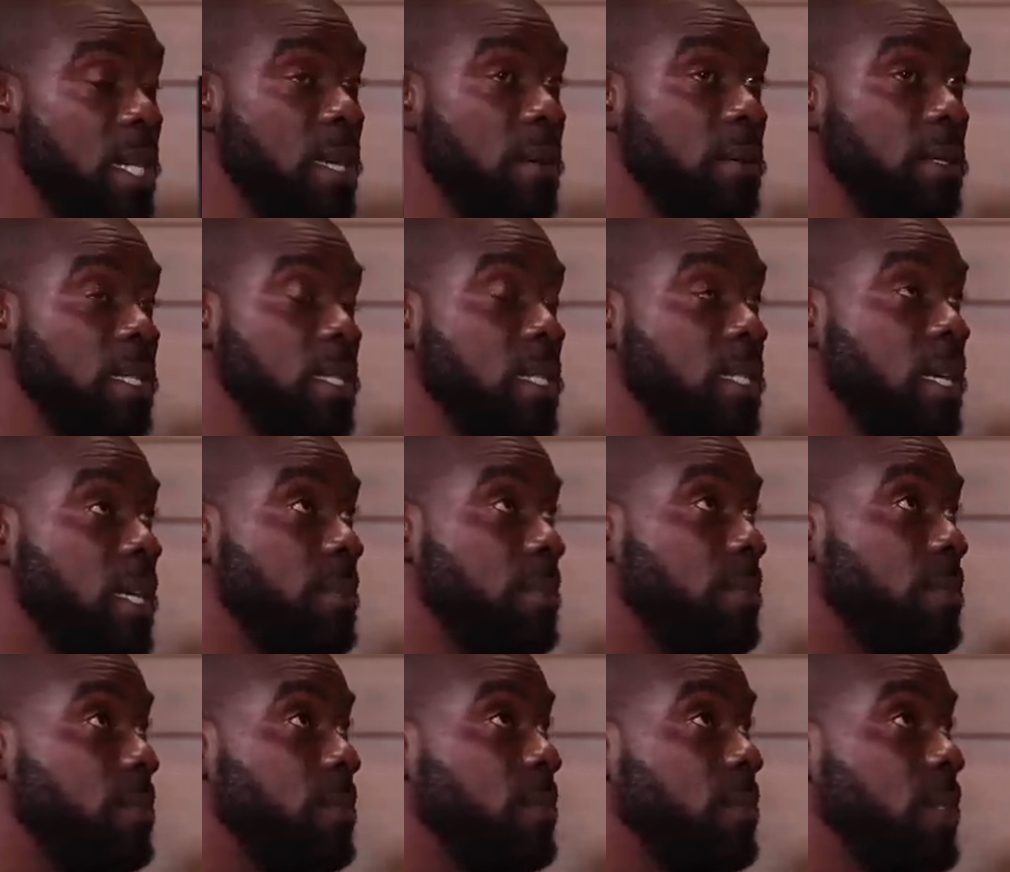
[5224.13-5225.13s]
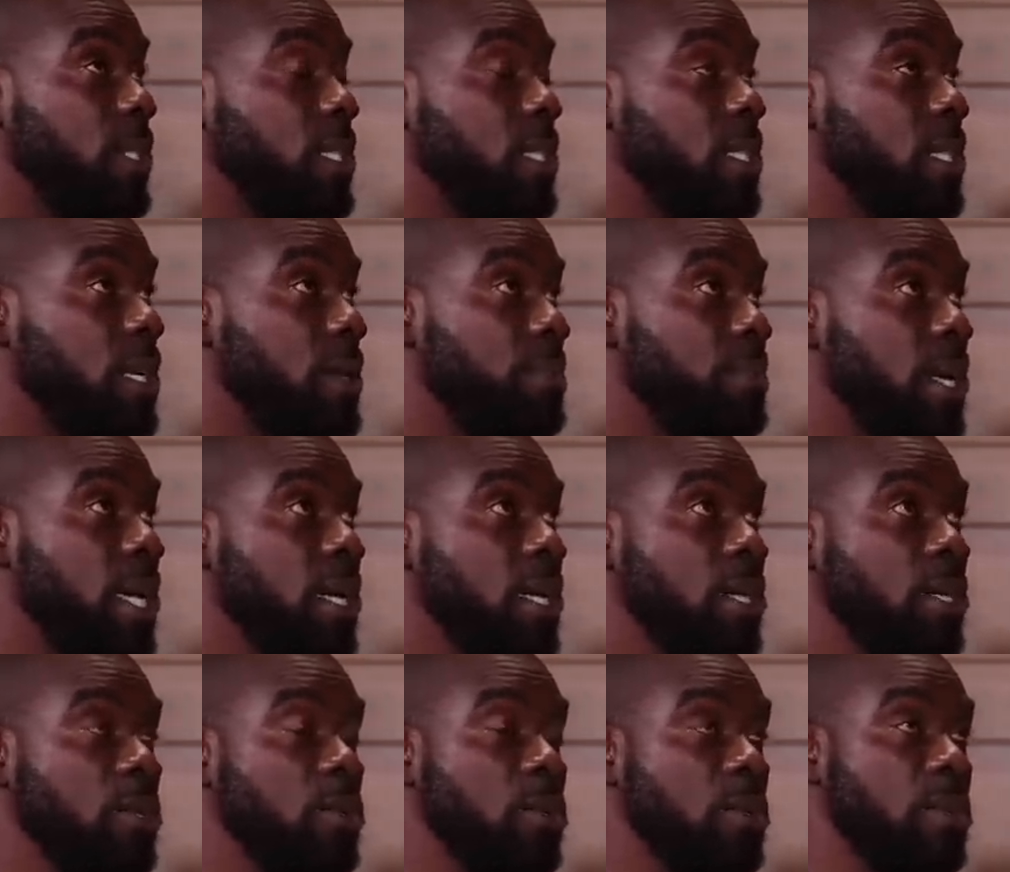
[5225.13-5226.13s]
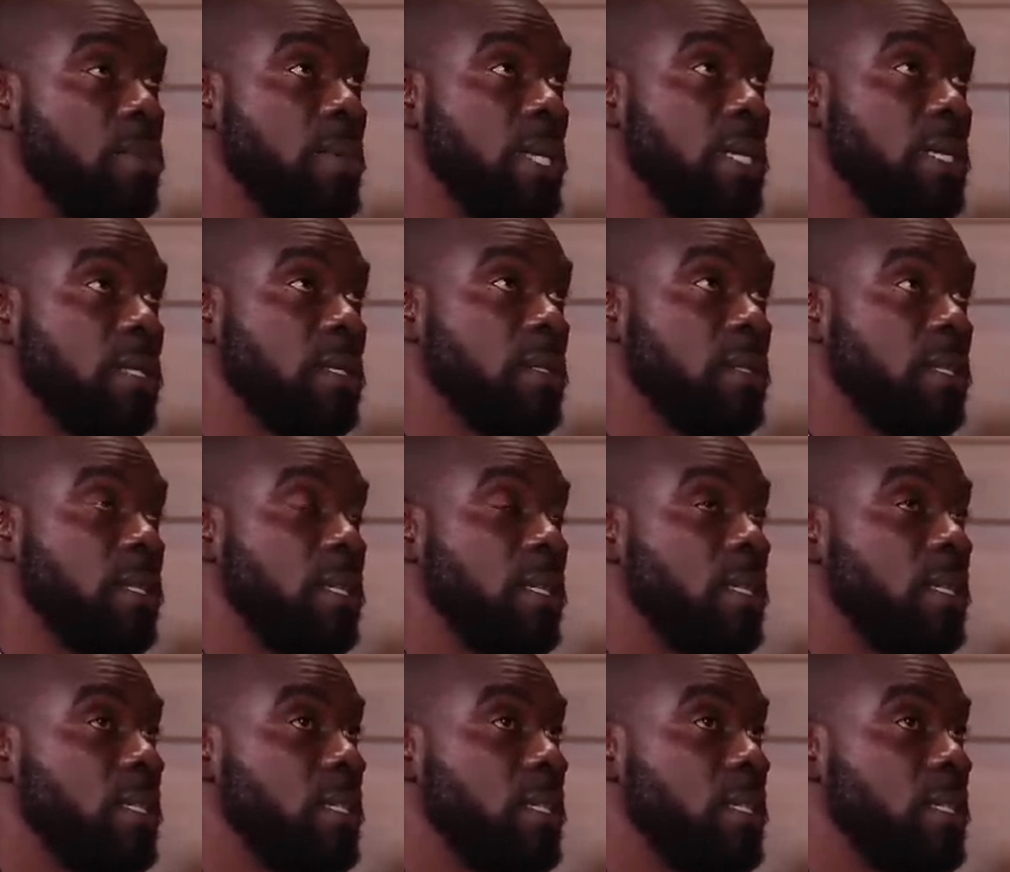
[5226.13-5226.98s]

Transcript: a... It's a is a black youth. Man. Black youth.